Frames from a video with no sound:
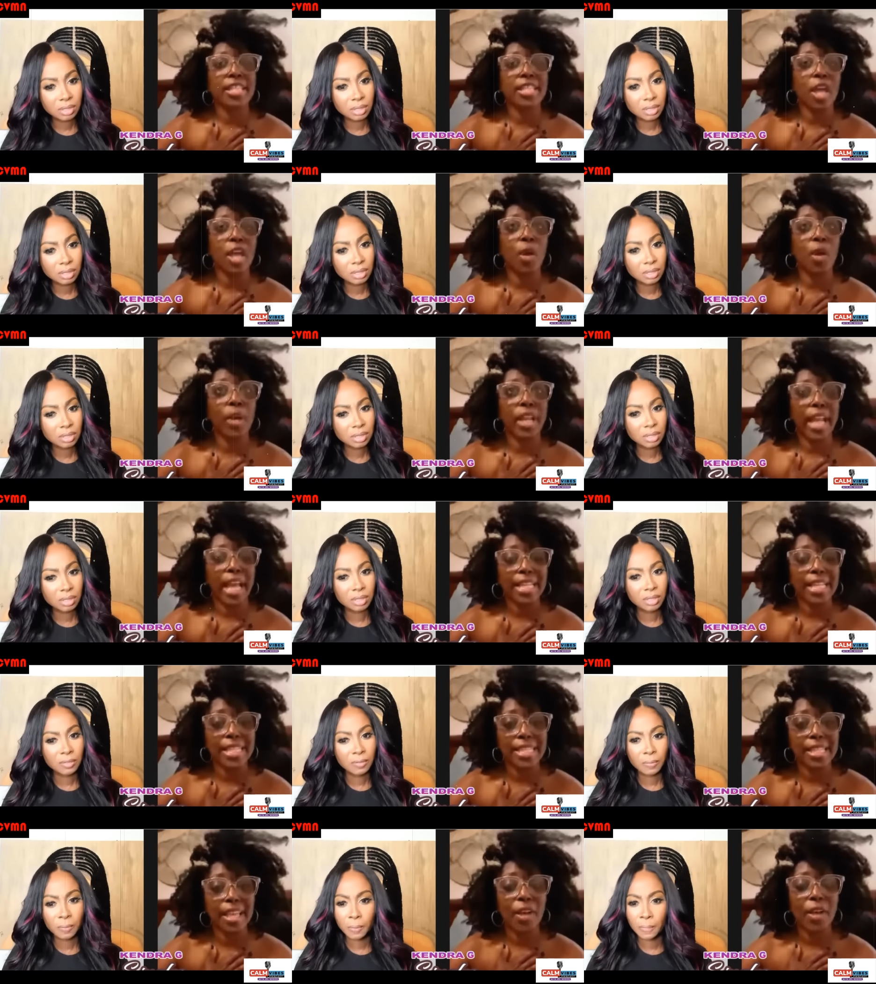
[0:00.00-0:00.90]
Speaker 1: so
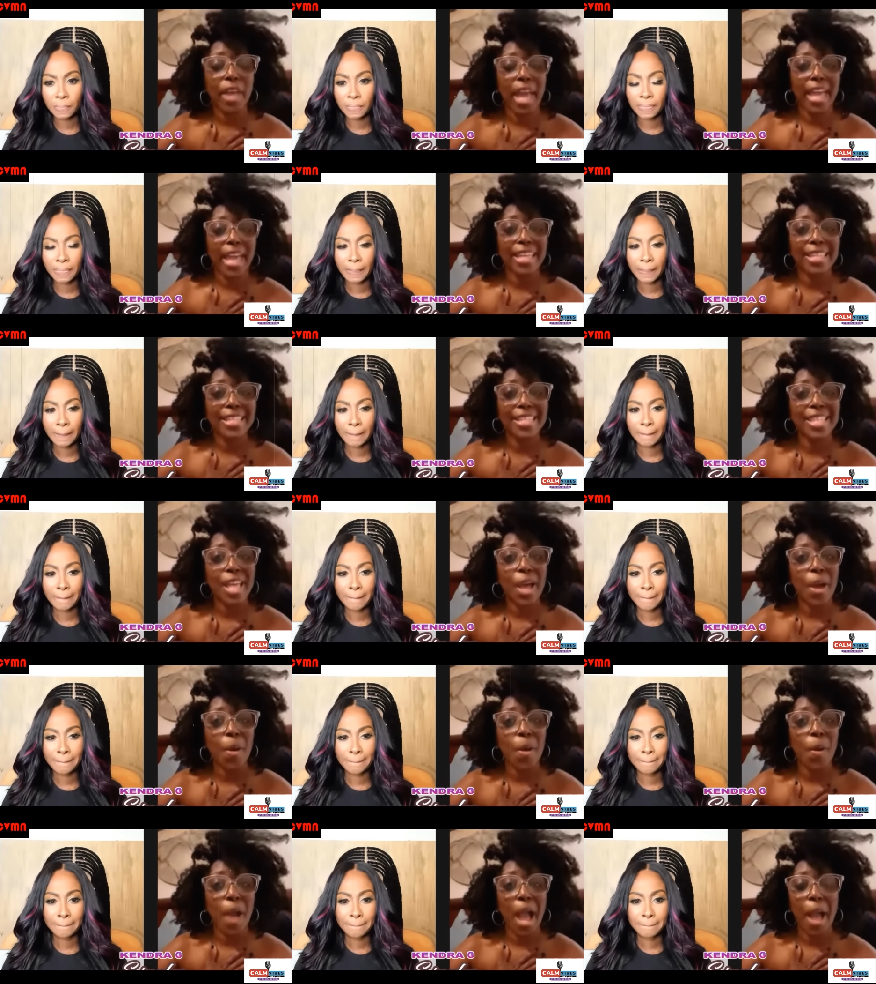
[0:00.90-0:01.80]

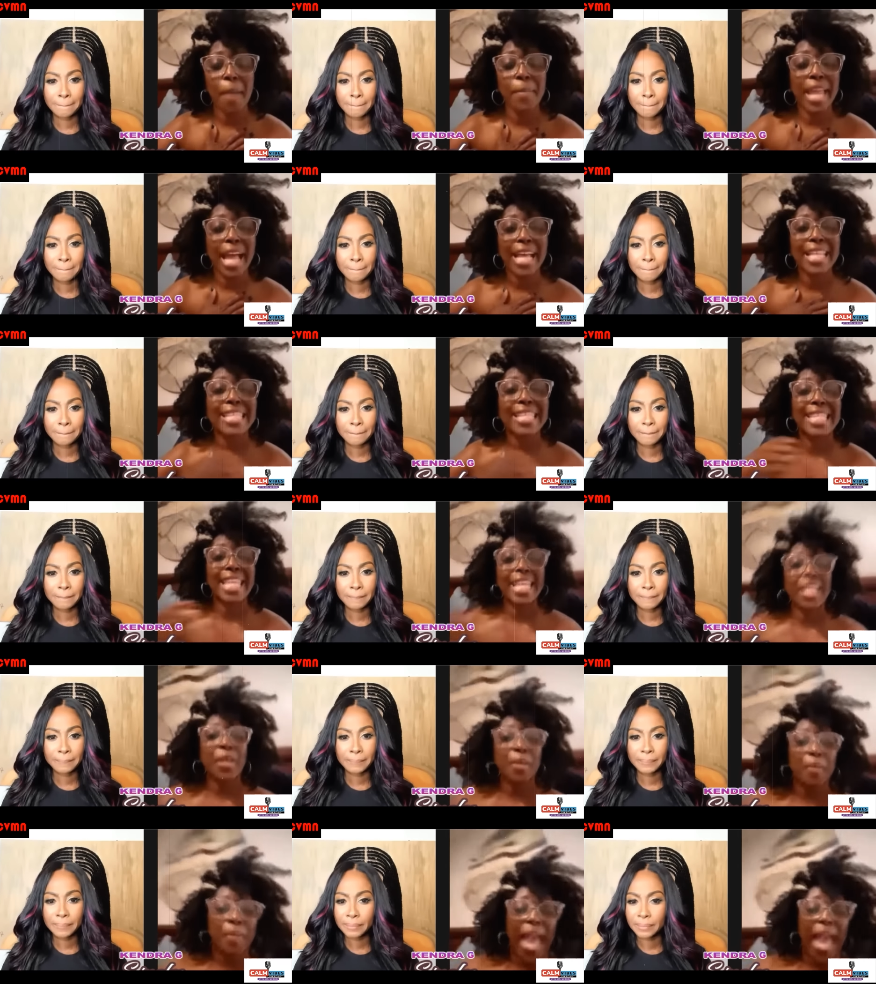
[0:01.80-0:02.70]
so I'm not
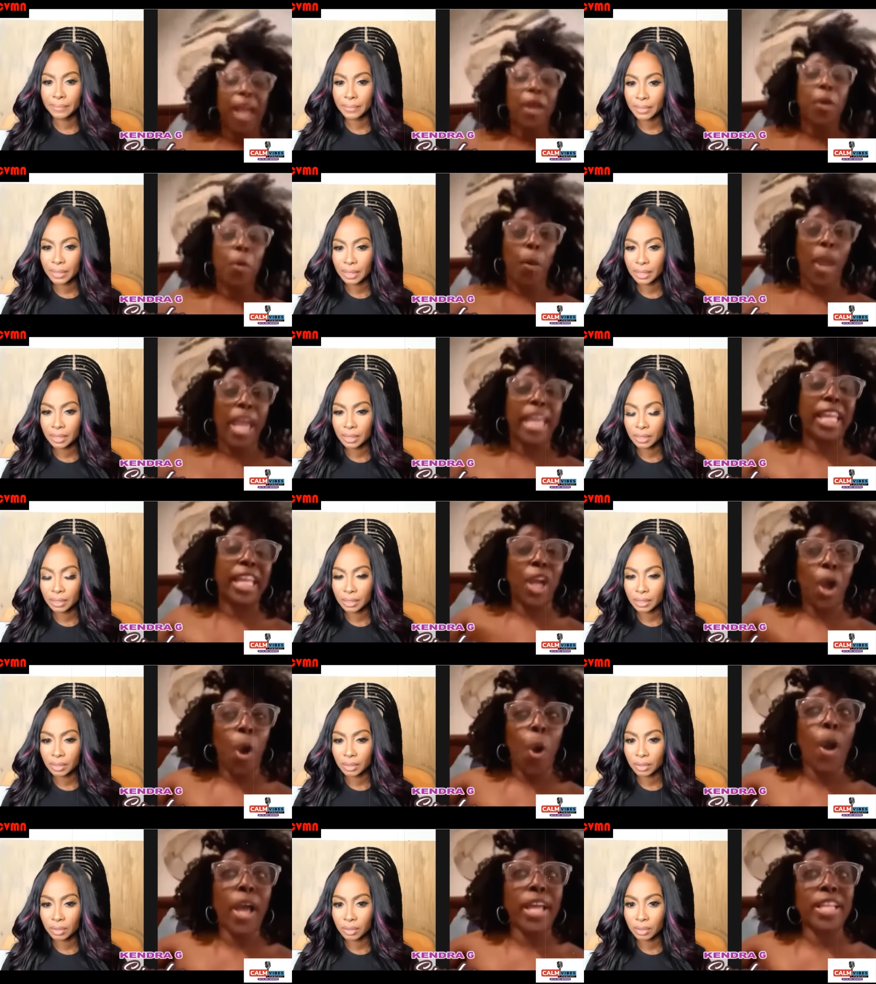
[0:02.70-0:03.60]
sitting back waiting
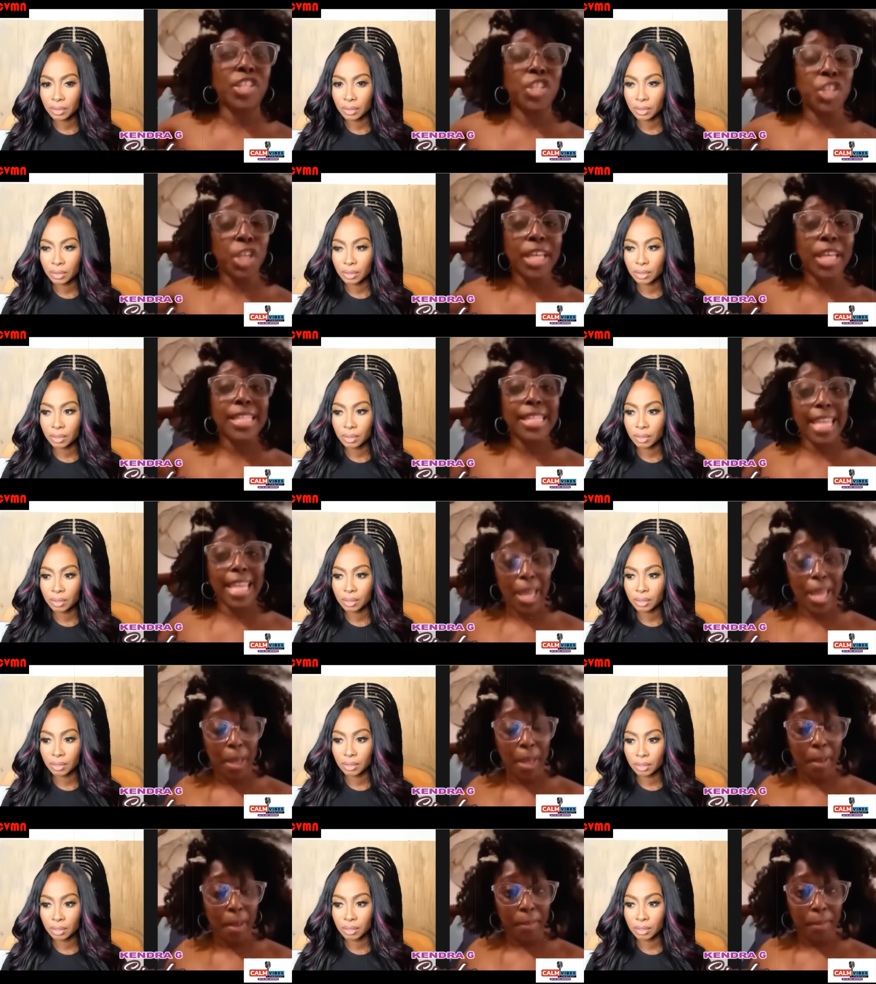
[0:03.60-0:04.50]
on just
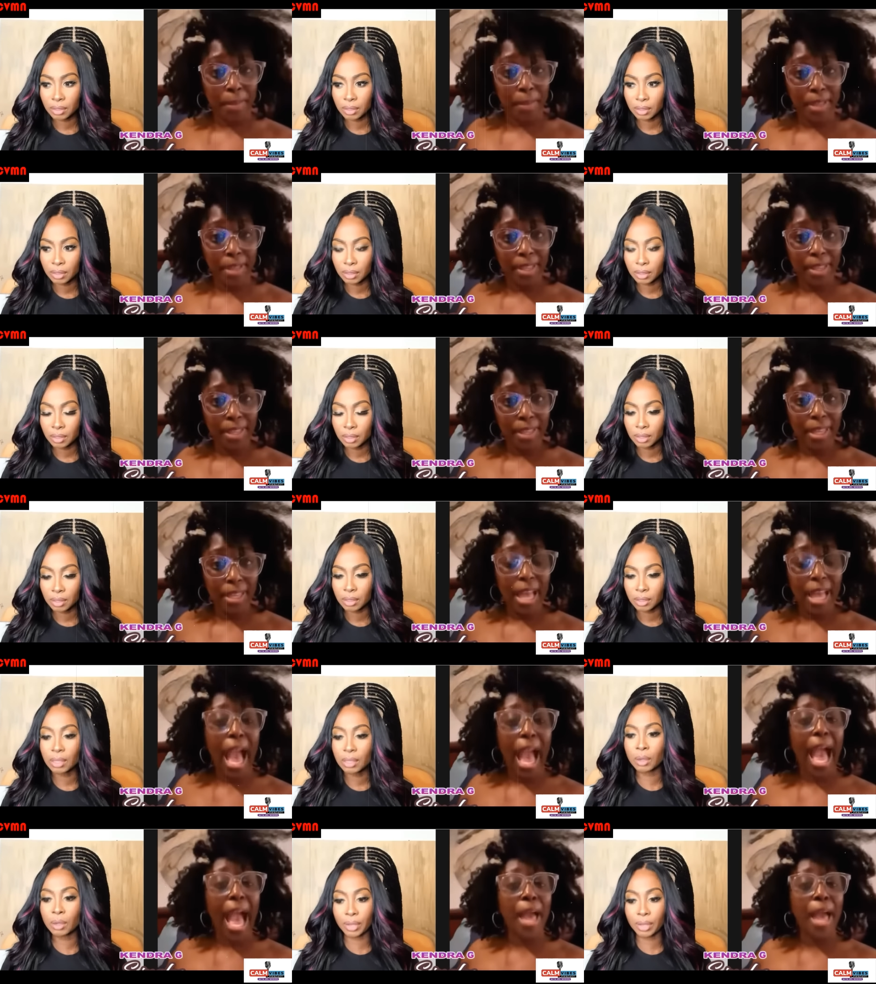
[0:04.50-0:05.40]
him.
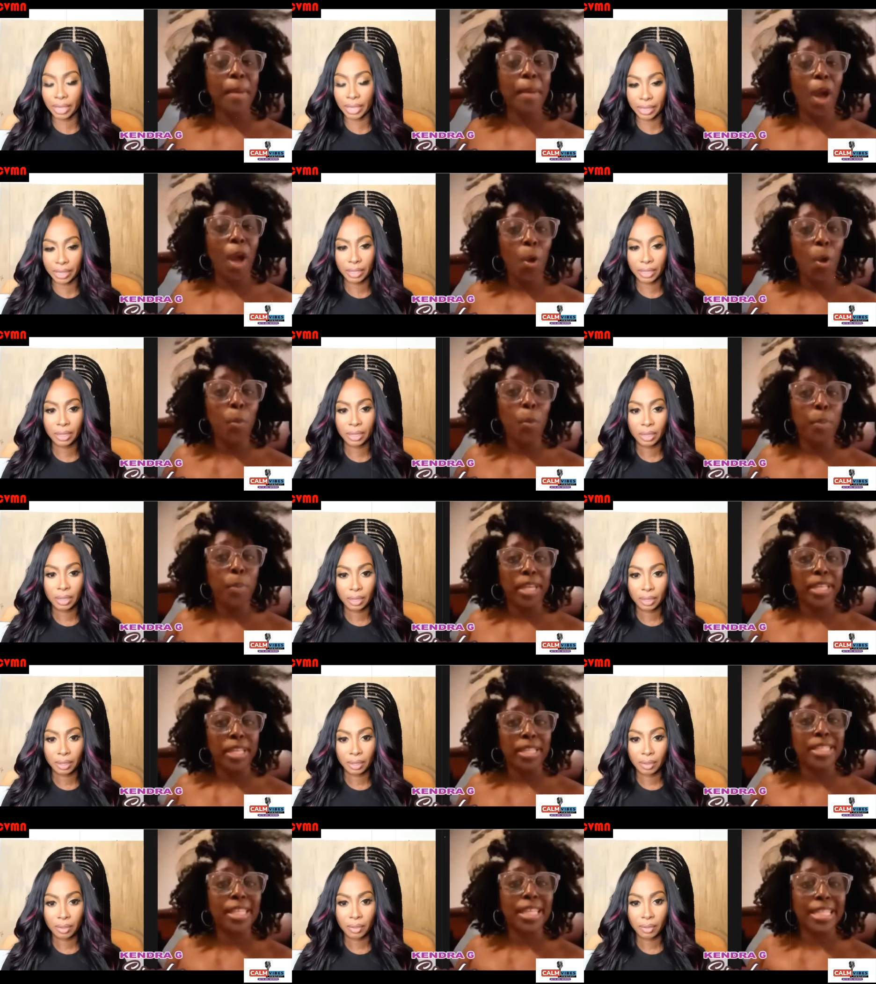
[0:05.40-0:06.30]
Okay. I'm
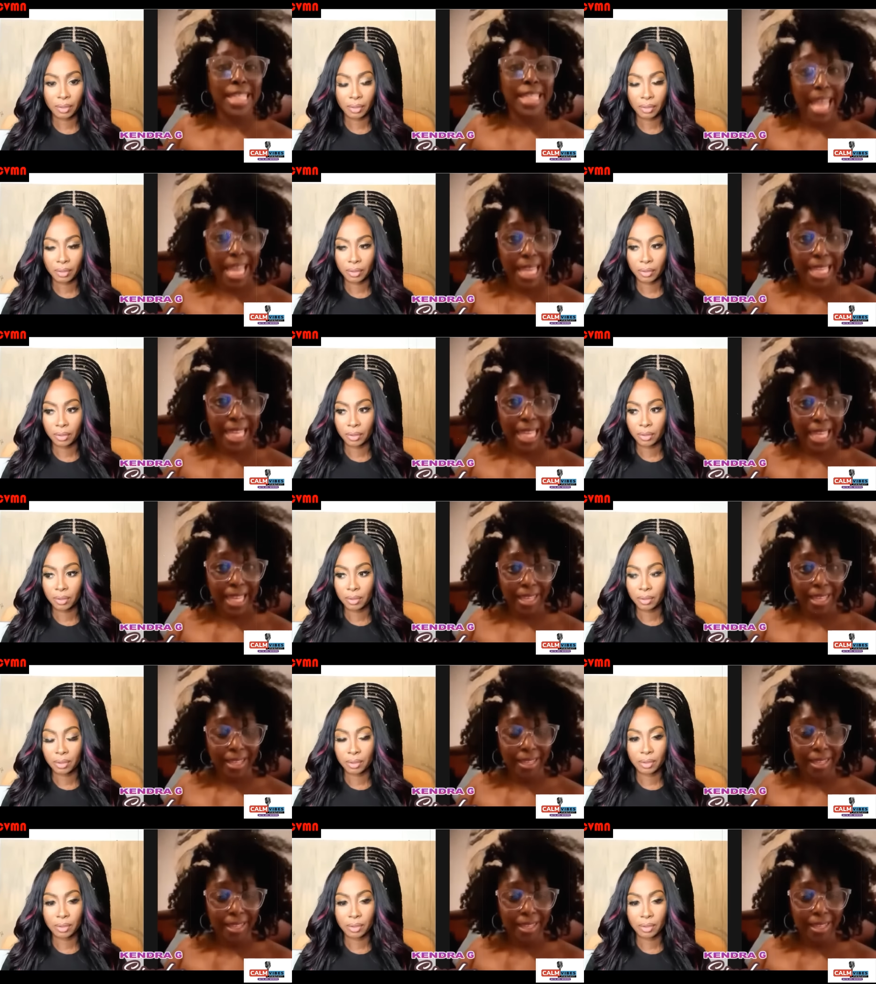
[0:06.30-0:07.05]
open to dating.